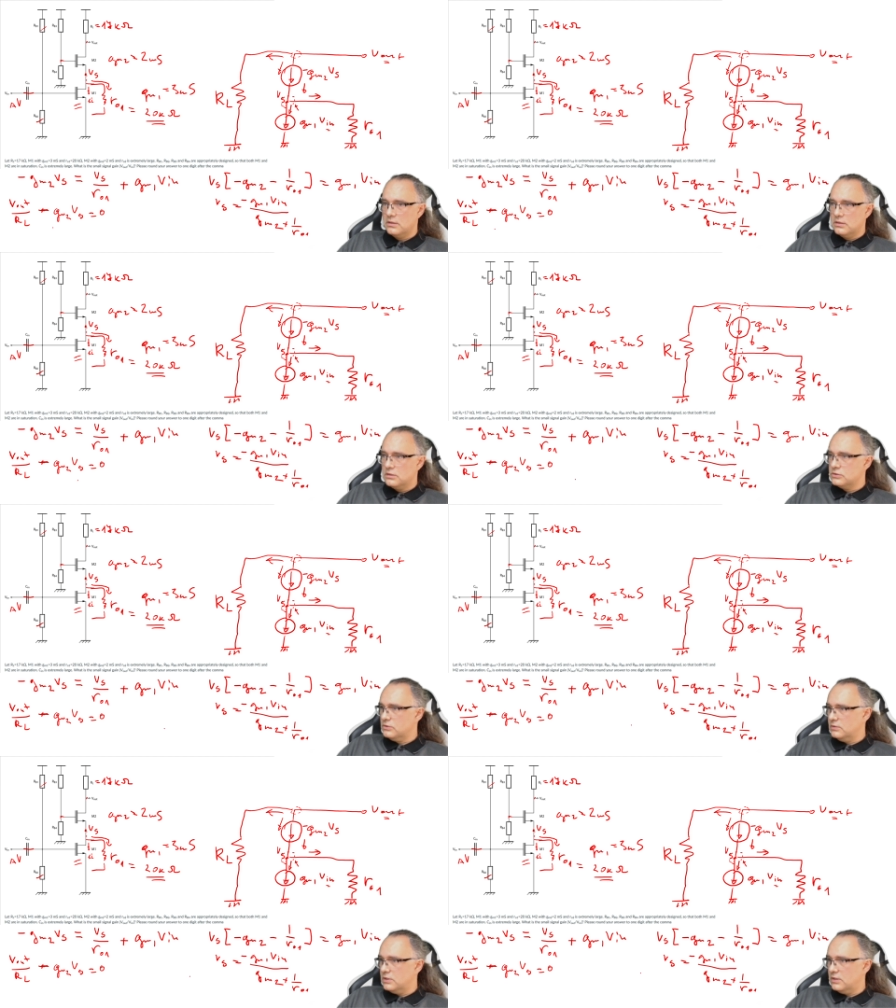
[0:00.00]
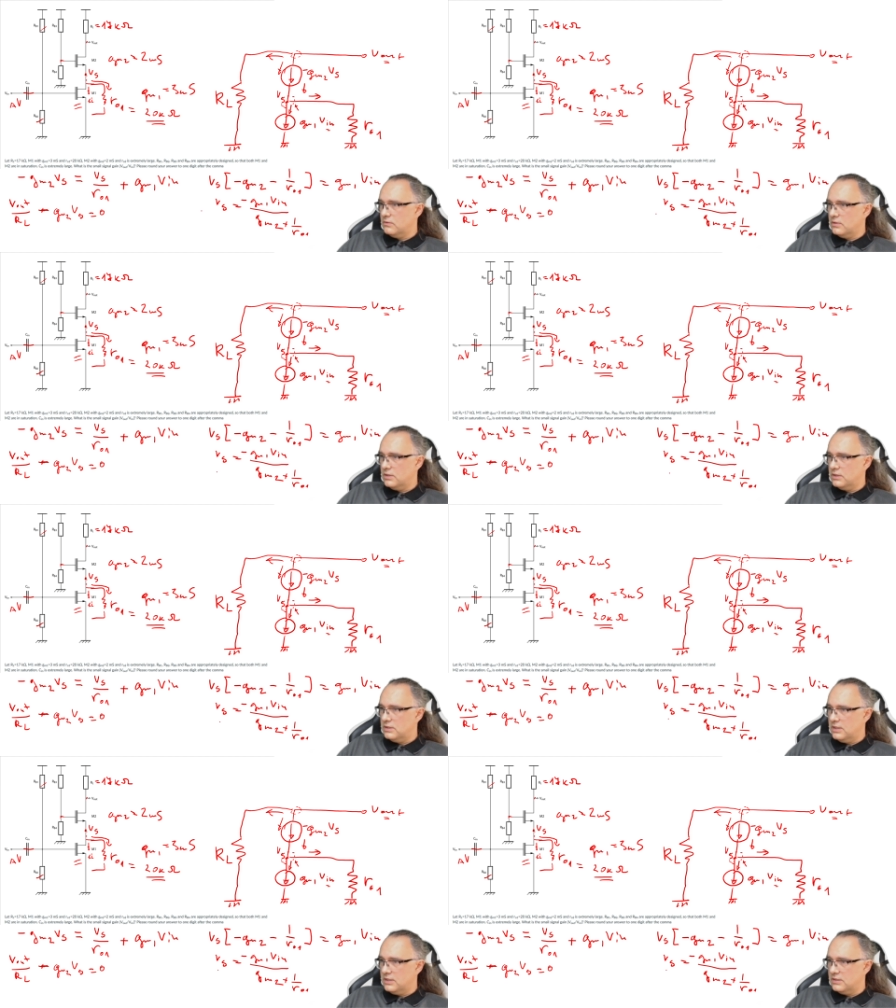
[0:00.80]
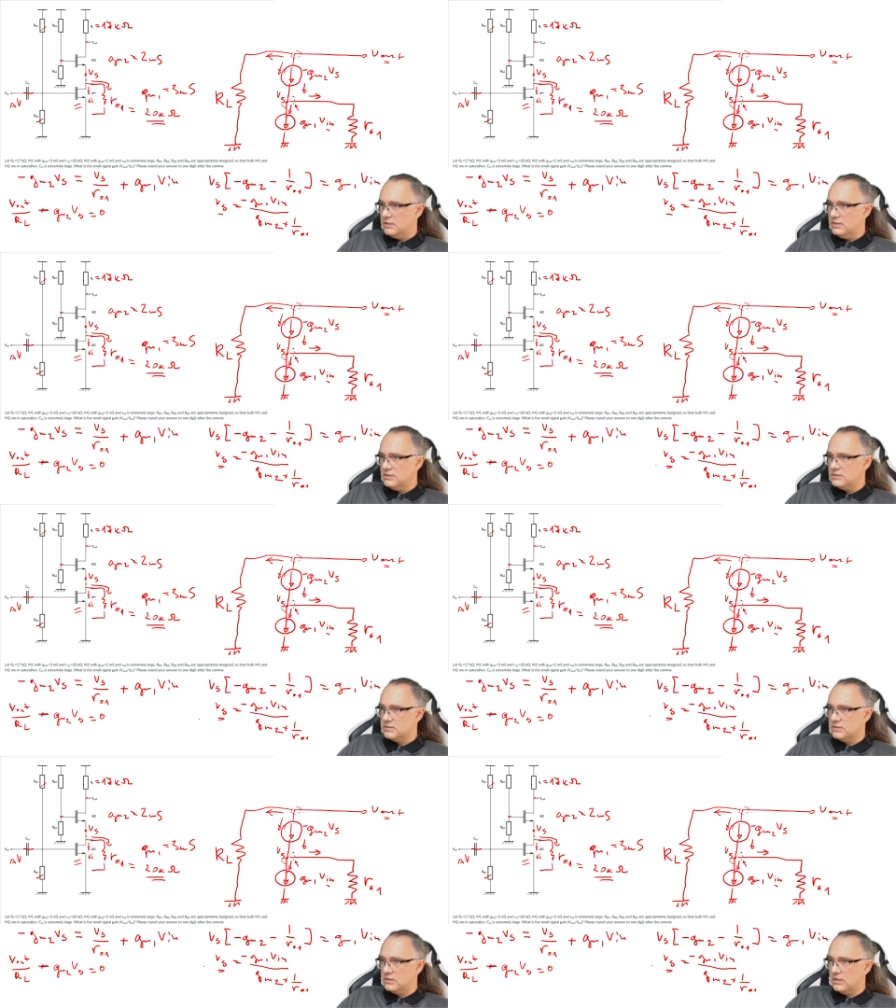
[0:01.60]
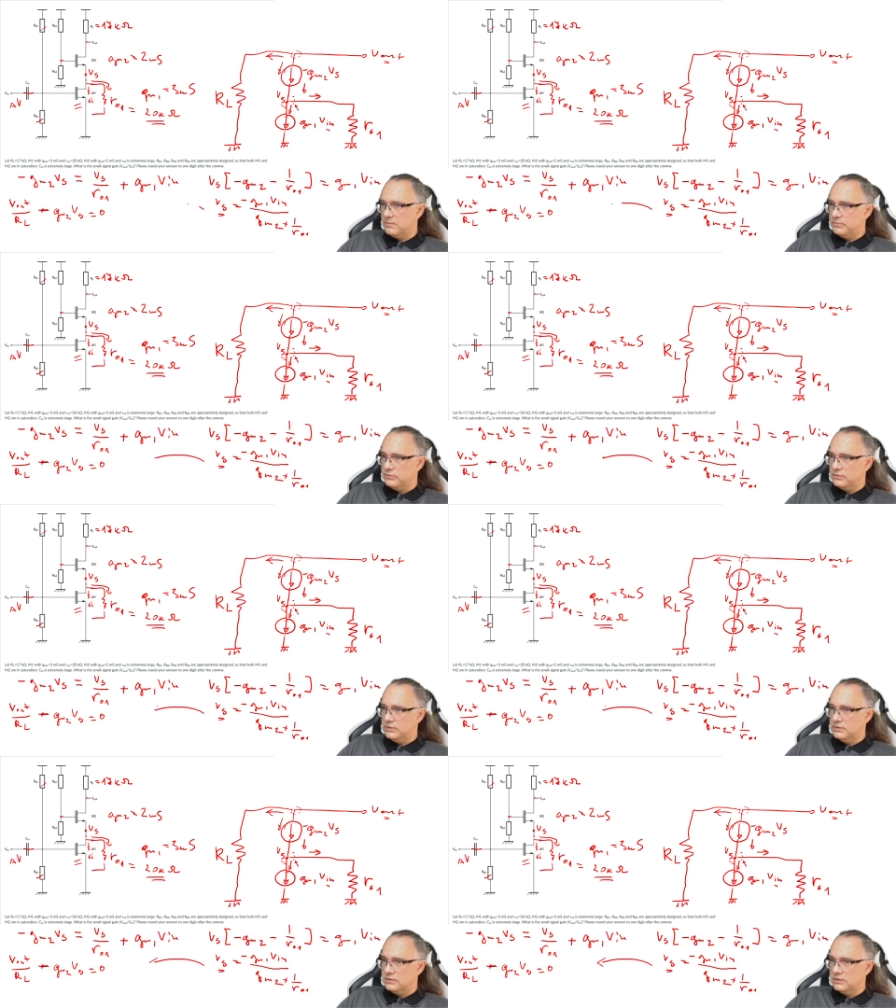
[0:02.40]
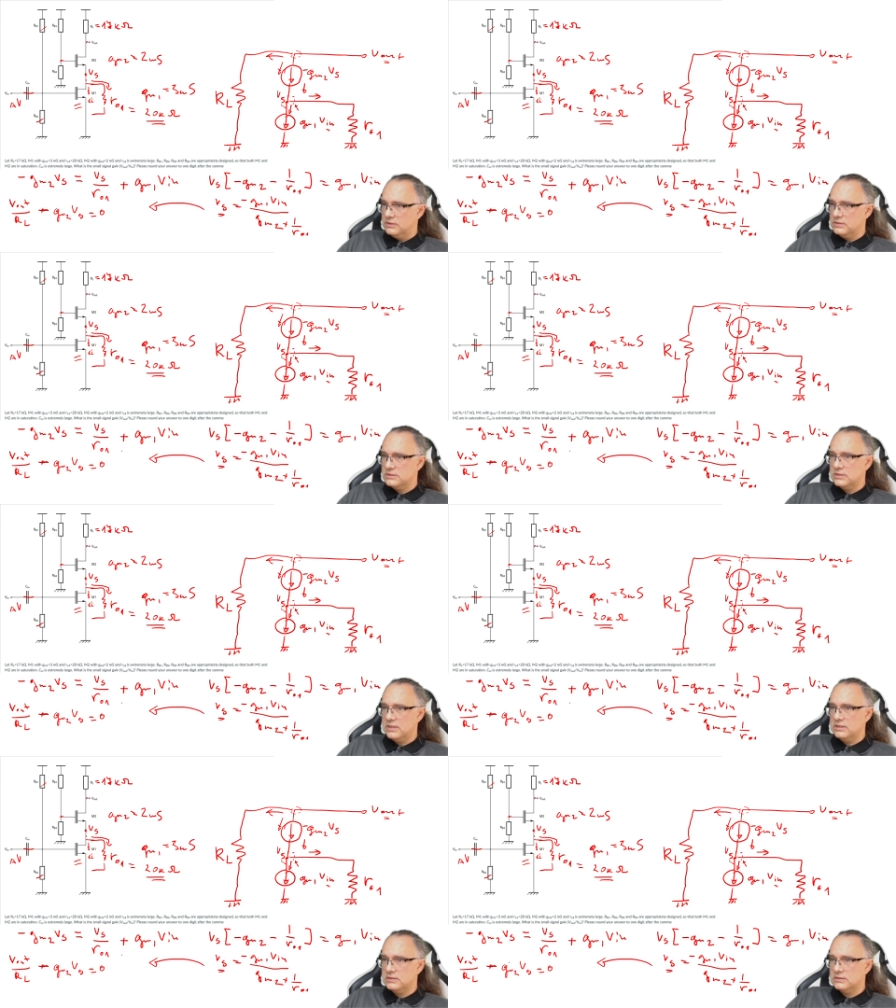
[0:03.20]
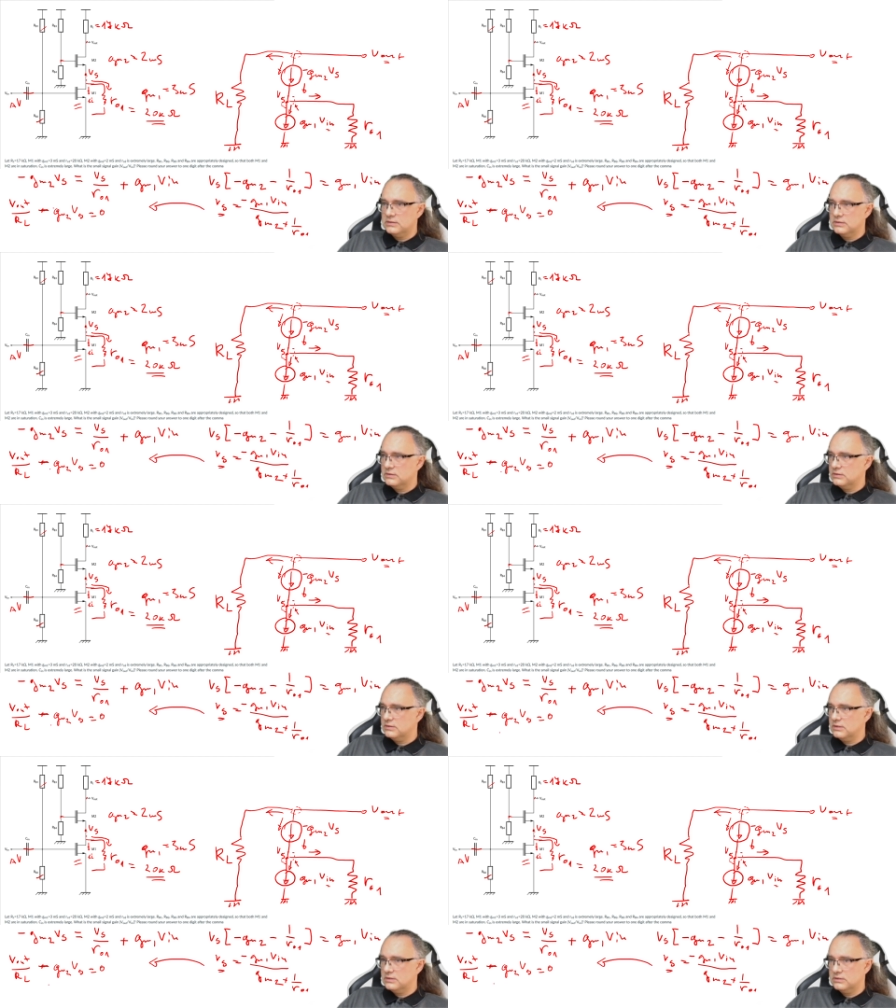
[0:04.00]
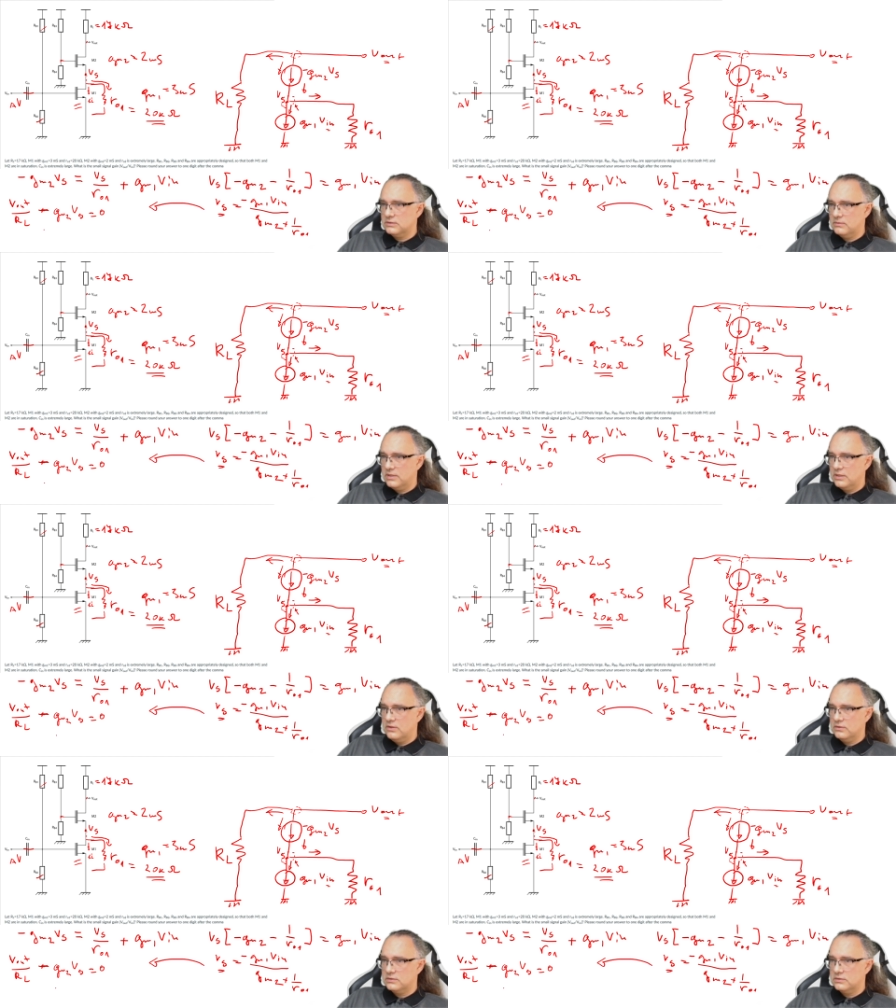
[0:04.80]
So now I take this and I put it inside. So I got